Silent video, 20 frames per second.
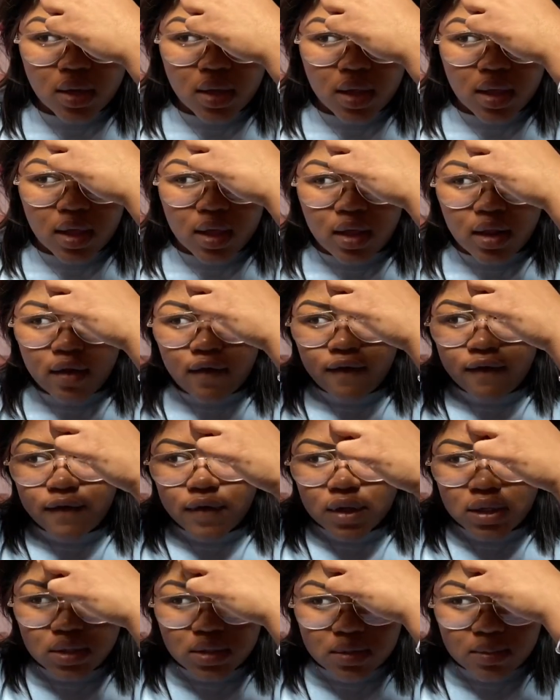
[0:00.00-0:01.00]
and
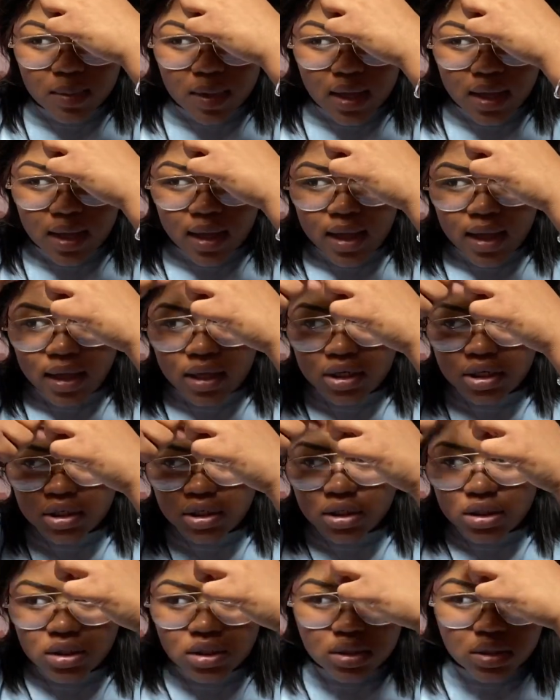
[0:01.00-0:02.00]
fix my
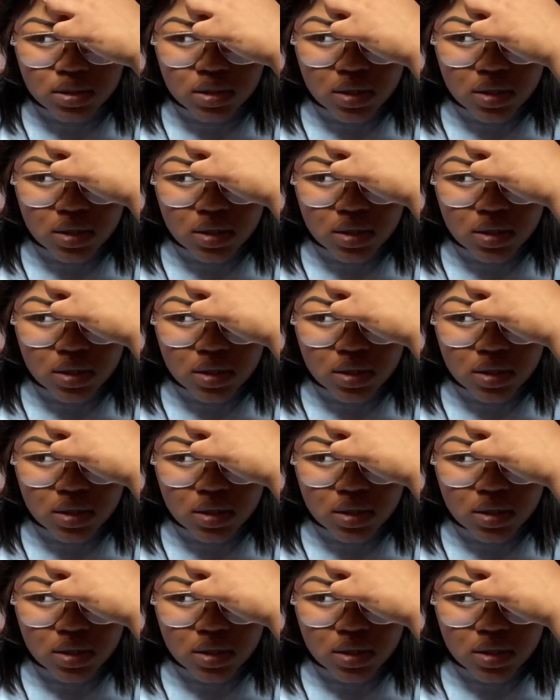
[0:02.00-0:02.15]
edges.